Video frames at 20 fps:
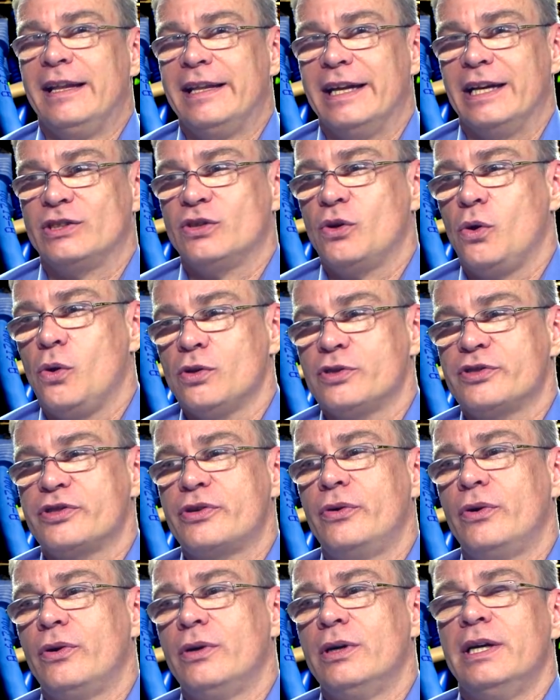That's old
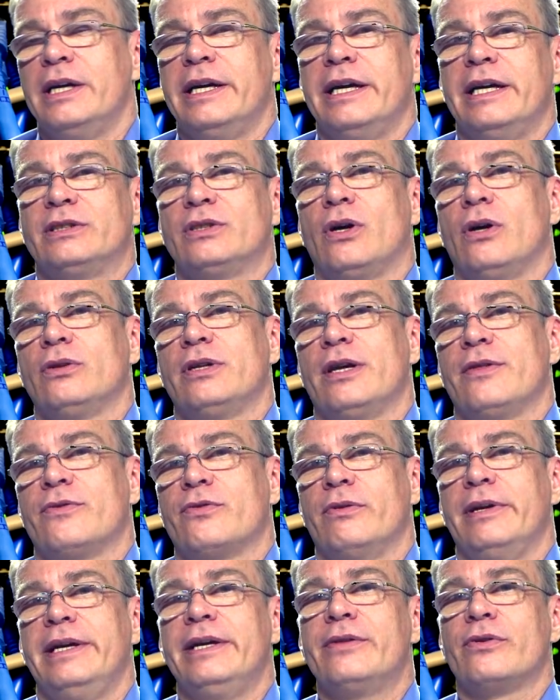school. It's all done
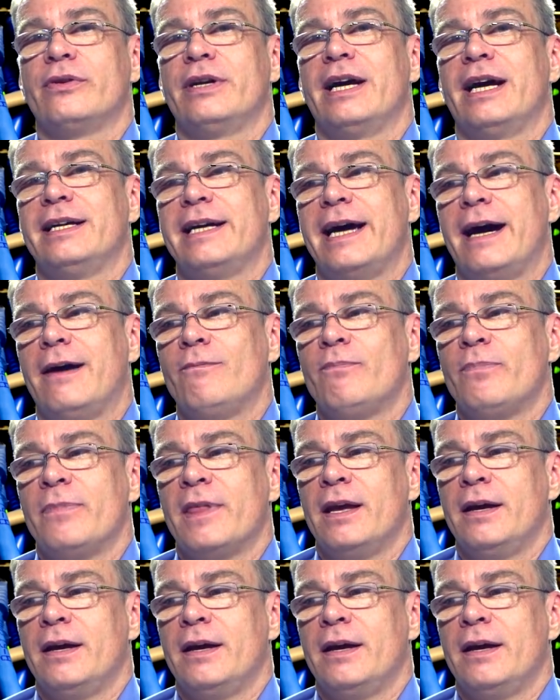through Ethernet now.